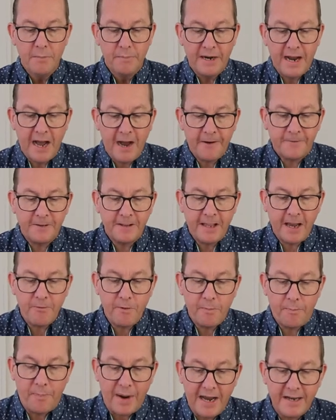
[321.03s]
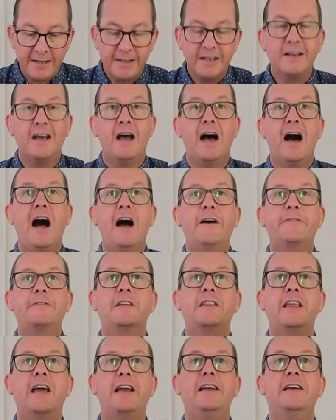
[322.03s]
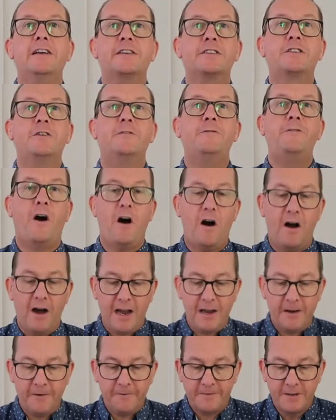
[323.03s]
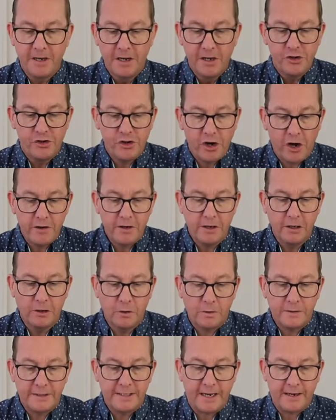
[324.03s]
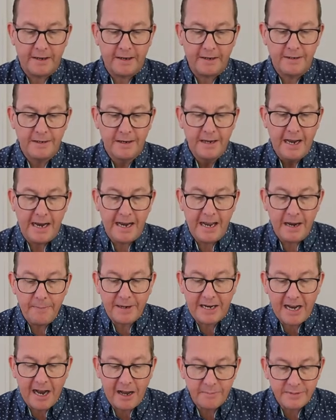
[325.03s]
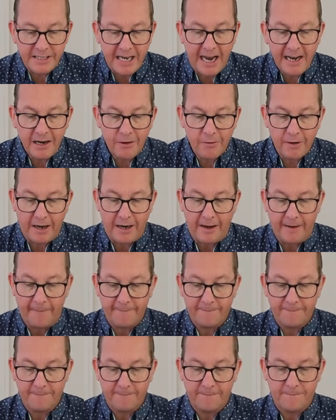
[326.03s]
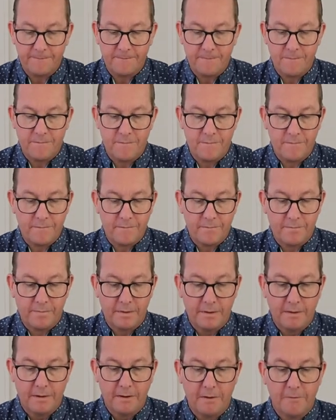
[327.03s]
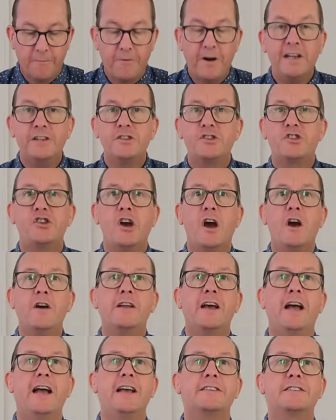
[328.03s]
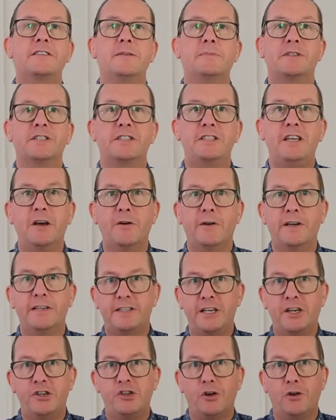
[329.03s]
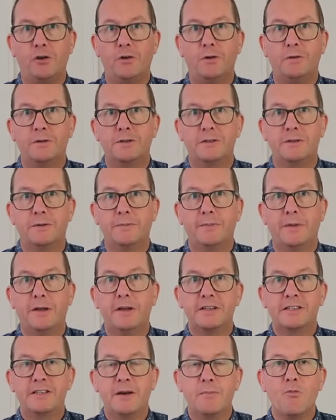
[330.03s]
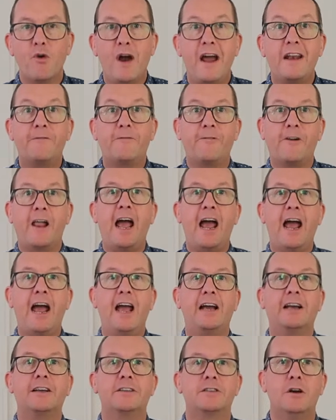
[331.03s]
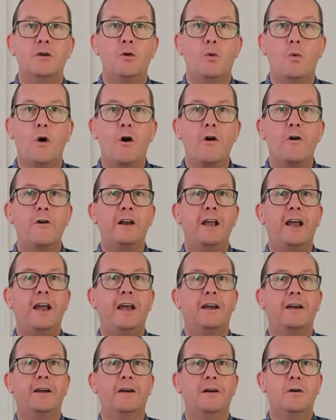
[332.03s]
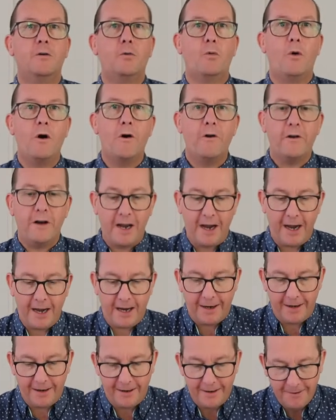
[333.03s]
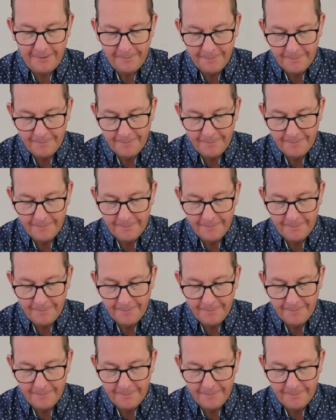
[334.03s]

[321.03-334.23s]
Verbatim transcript: But after they repented, after they survived, Jonah looks at it and he becomes angry. Friends, Jonah has some serious issues, some red flags, warning, warning.